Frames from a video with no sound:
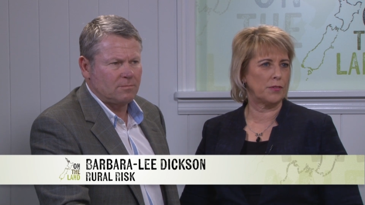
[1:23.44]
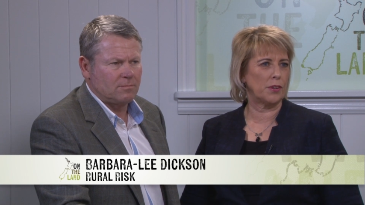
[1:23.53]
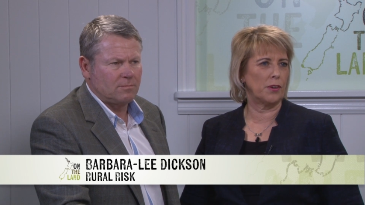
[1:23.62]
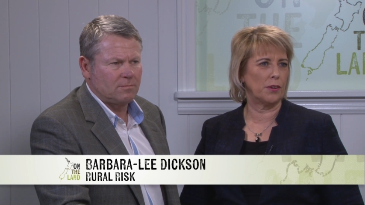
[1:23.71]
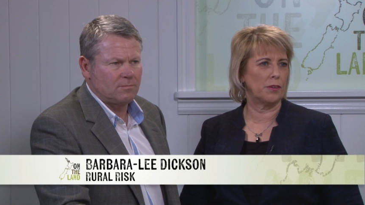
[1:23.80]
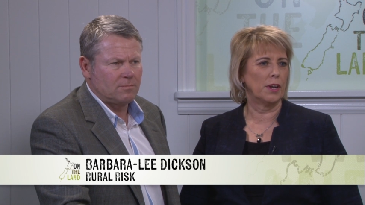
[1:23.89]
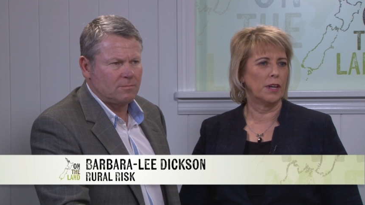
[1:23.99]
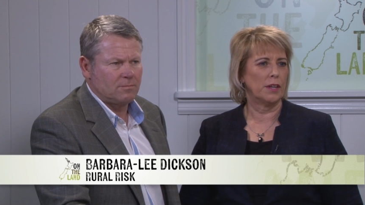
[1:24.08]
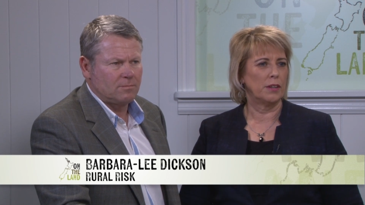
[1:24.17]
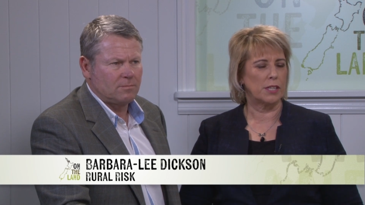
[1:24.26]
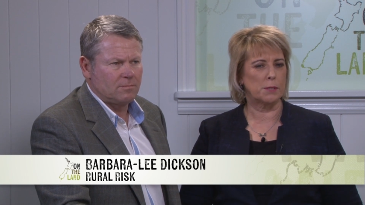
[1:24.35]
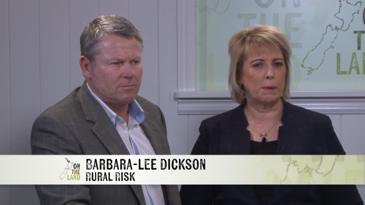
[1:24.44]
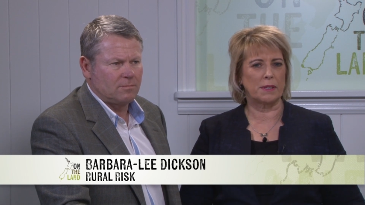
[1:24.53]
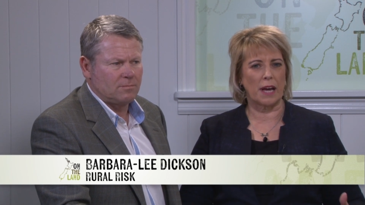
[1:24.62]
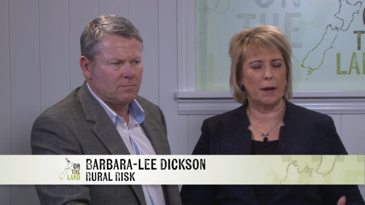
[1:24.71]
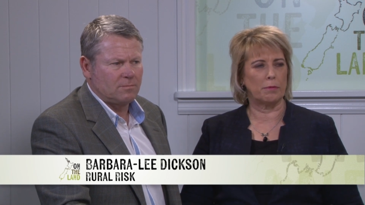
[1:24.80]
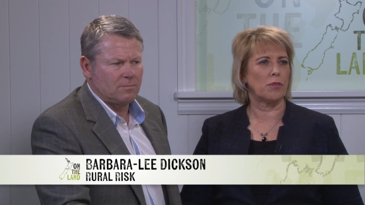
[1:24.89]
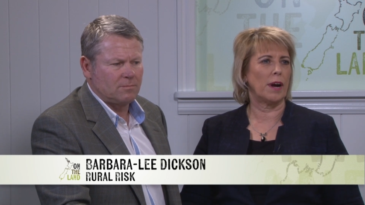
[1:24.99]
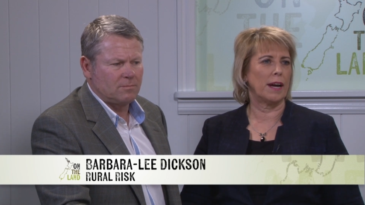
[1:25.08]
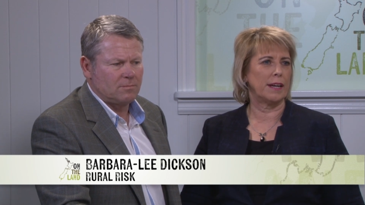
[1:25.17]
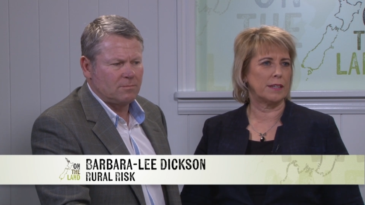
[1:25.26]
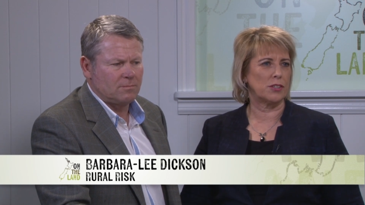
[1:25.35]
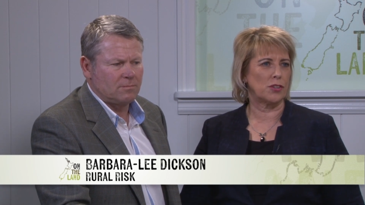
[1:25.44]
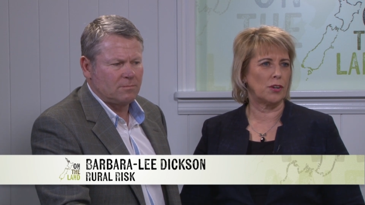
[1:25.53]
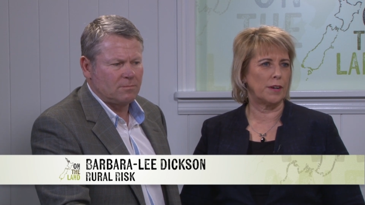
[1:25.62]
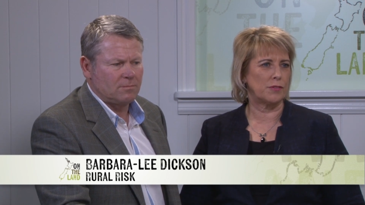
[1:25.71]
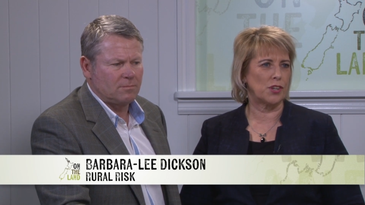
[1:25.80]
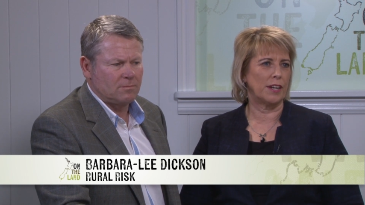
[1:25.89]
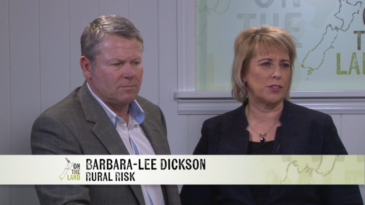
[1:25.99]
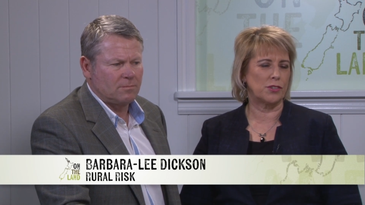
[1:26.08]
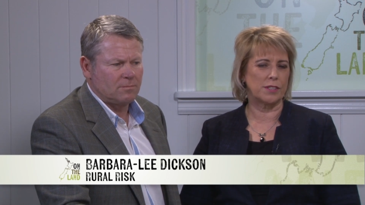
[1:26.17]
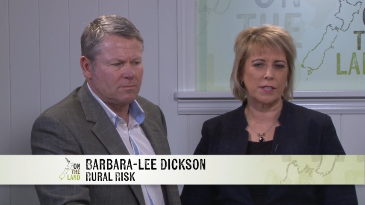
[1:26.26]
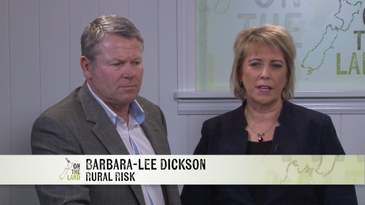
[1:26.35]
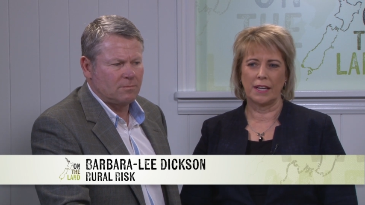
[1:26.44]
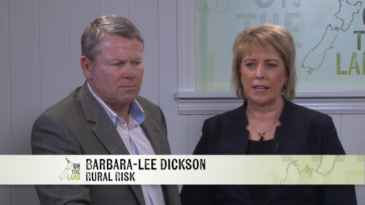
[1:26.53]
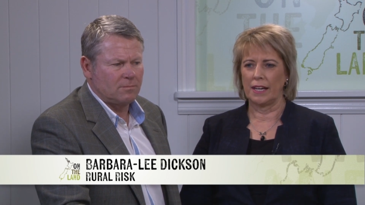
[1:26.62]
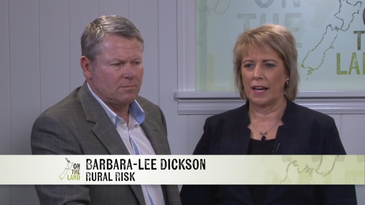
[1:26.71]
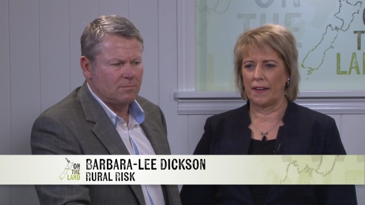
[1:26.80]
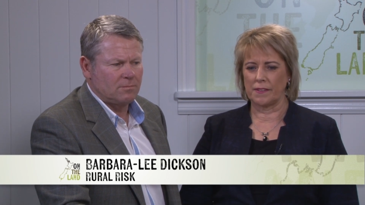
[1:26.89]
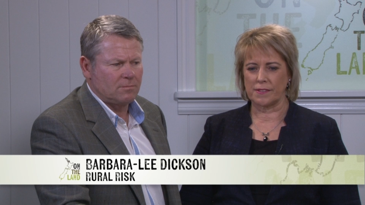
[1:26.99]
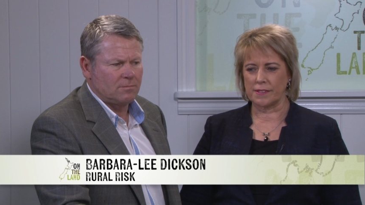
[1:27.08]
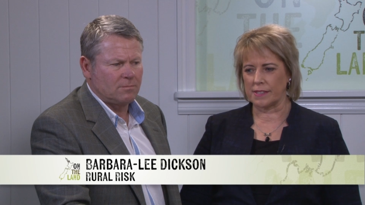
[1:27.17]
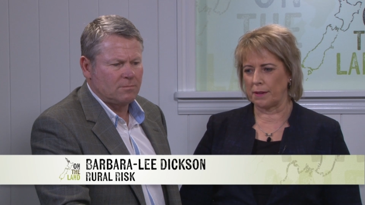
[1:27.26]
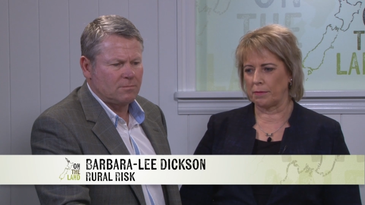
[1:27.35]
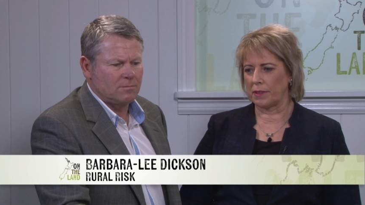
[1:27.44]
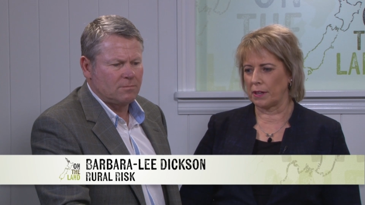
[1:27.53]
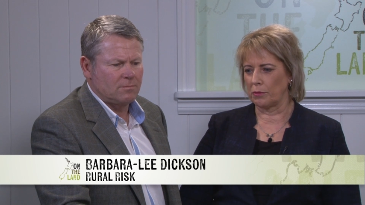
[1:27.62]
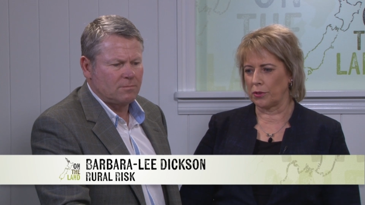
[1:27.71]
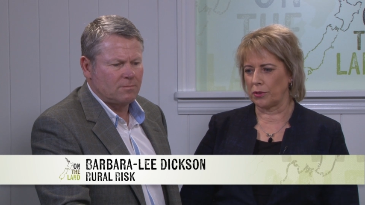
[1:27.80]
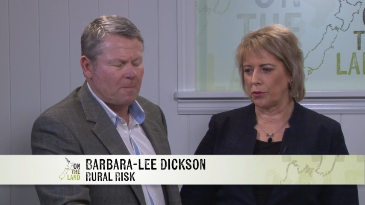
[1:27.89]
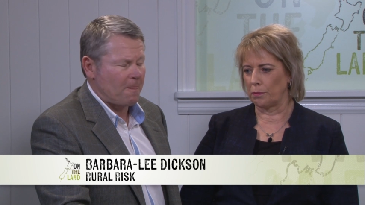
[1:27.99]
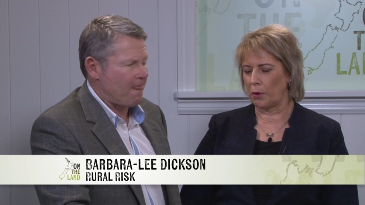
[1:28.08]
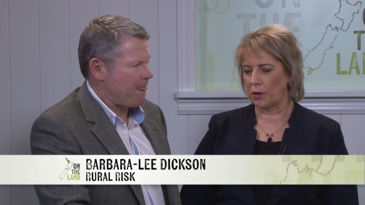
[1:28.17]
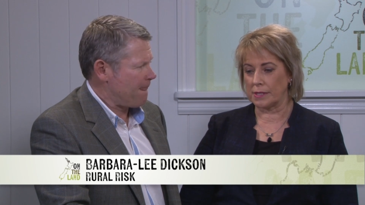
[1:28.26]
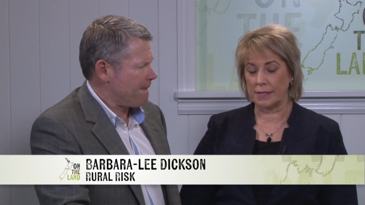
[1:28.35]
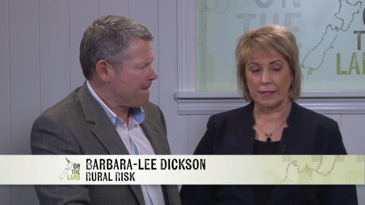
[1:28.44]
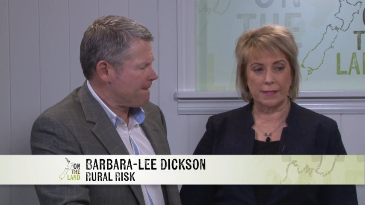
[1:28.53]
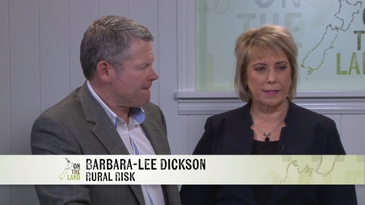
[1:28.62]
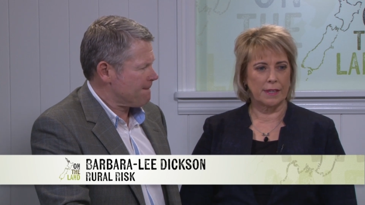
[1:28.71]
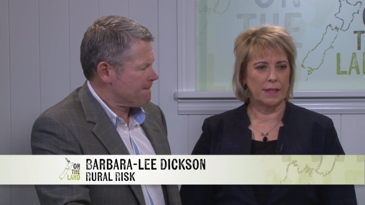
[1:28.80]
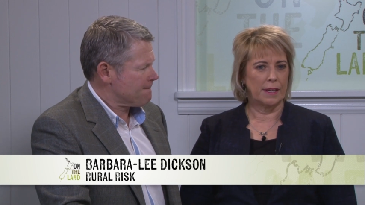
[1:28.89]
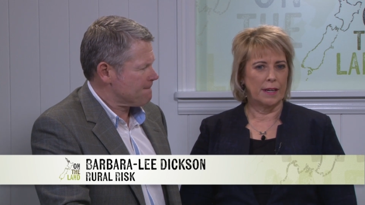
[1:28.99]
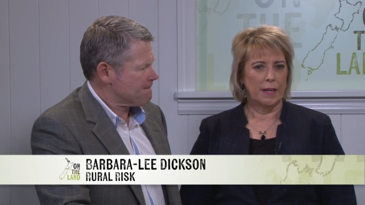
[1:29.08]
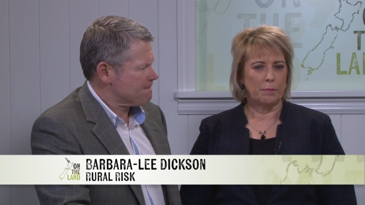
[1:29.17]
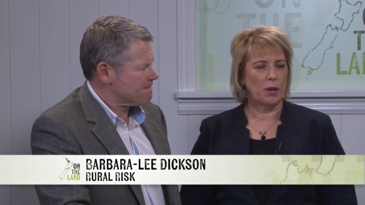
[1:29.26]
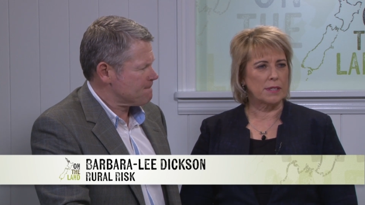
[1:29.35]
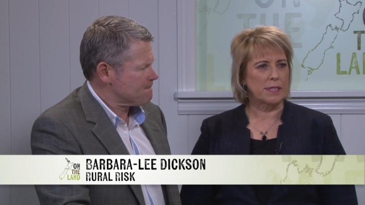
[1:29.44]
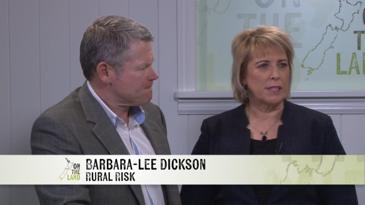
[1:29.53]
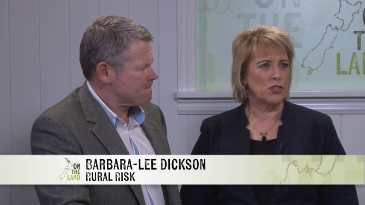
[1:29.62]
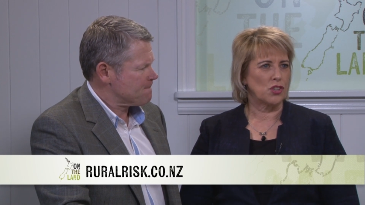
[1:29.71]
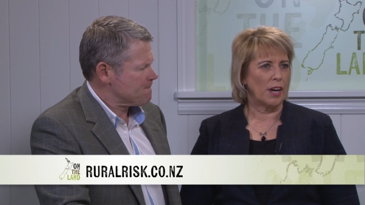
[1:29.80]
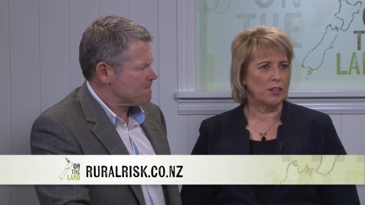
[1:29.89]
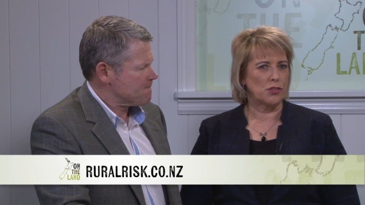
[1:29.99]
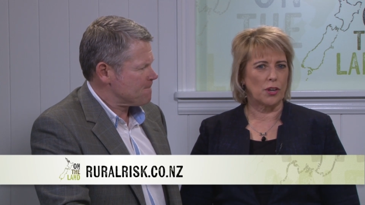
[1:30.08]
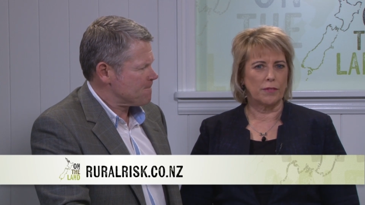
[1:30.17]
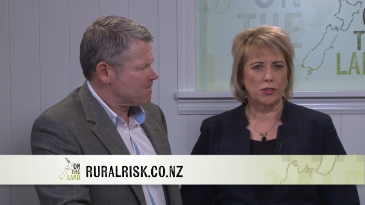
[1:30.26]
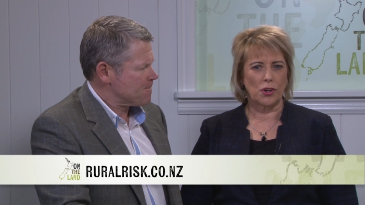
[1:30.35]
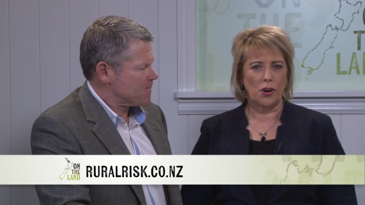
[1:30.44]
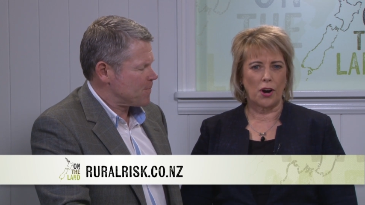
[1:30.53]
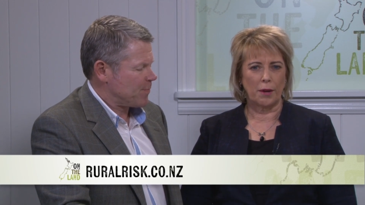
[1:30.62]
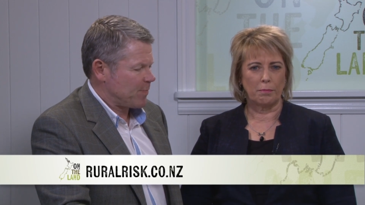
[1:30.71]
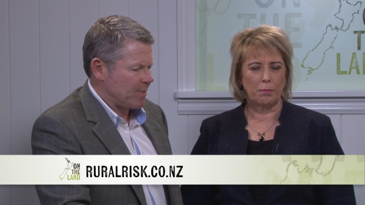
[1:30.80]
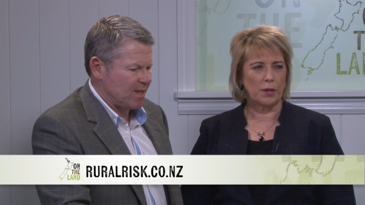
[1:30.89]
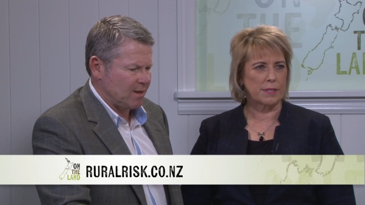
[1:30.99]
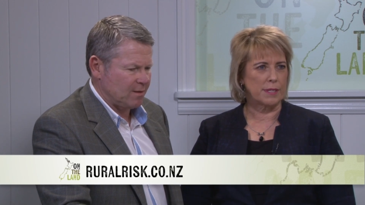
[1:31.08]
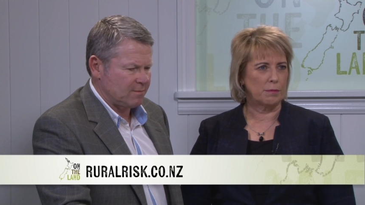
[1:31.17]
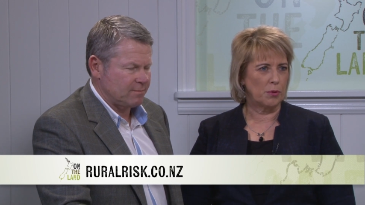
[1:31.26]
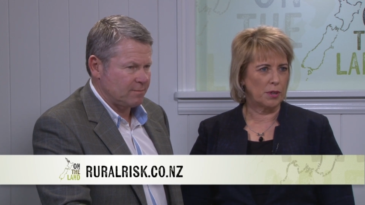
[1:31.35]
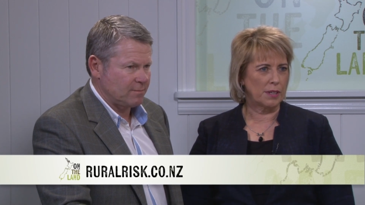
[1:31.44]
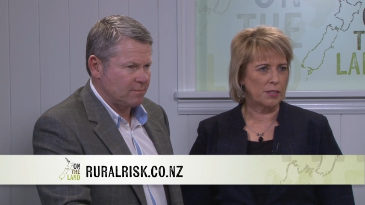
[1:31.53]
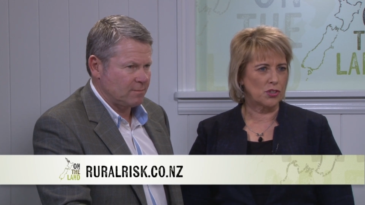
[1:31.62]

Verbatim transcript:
Speaker 1: do you? You expect to upgrade as your life changes. And it's the same thing with your policies. Policies change over time, policy wordings